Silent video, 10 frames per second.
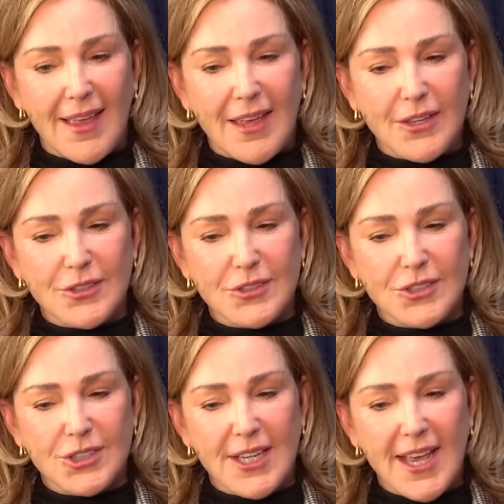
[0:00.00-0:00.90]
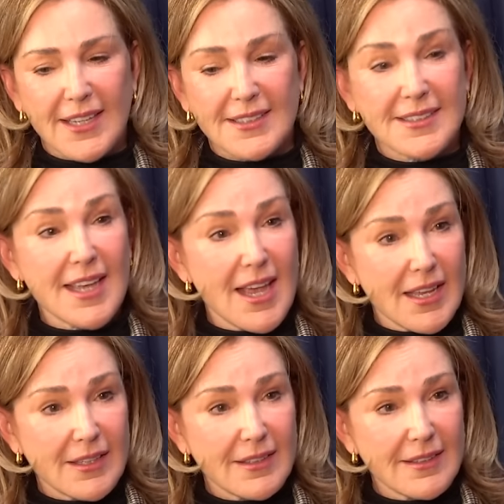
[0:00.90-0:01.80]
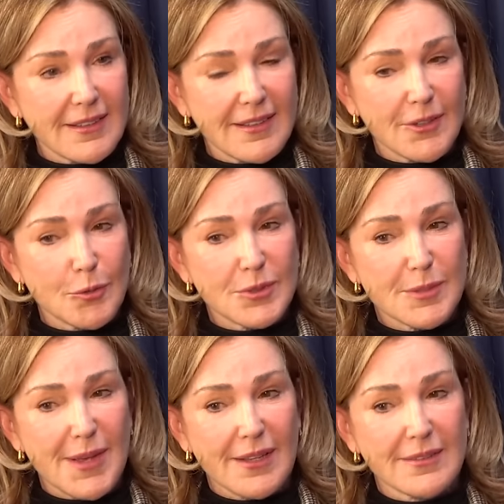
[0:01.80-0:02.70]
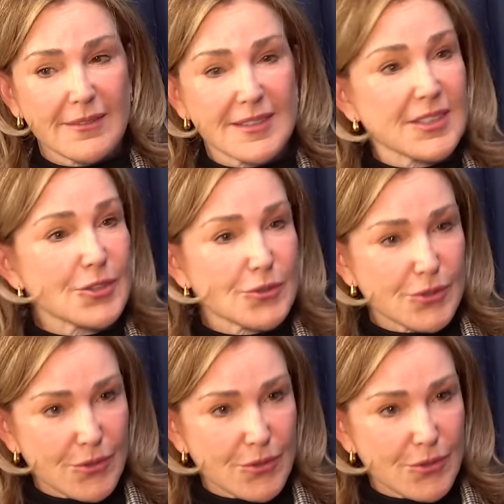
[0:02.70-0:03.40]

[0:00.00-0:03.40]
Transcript: and she had a son who was about six years